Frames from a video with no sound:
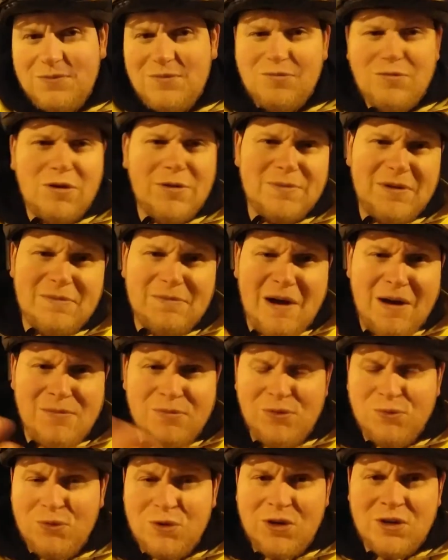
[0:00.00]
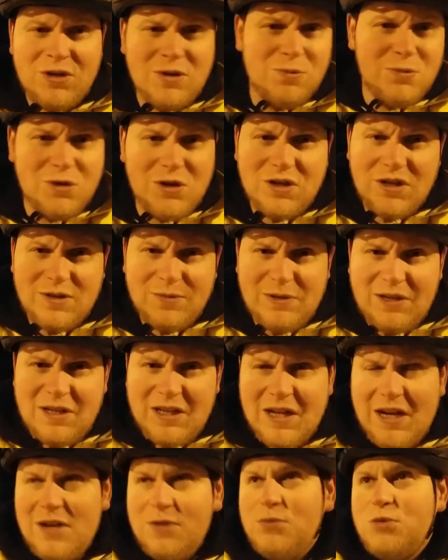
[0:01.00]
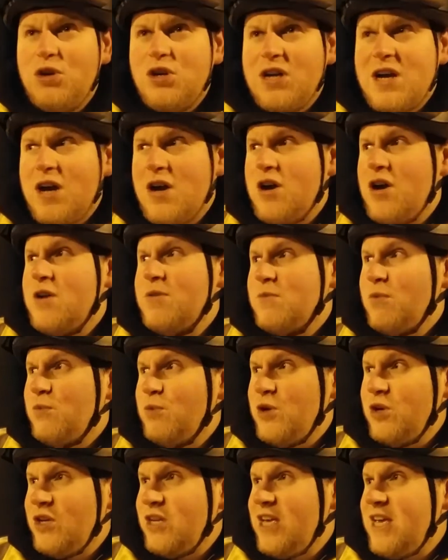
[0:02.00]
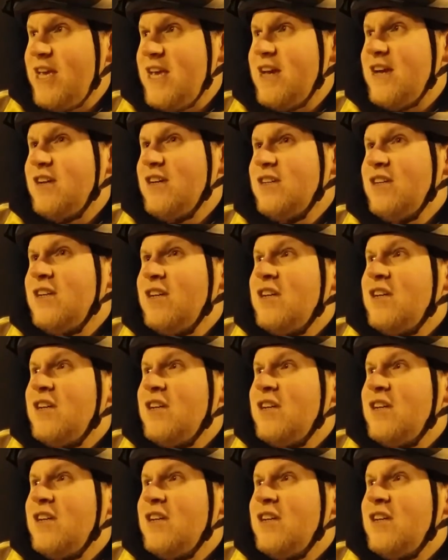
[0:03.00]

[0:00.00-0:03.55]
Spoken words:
would be my work and work? I mean, like work at home and work here,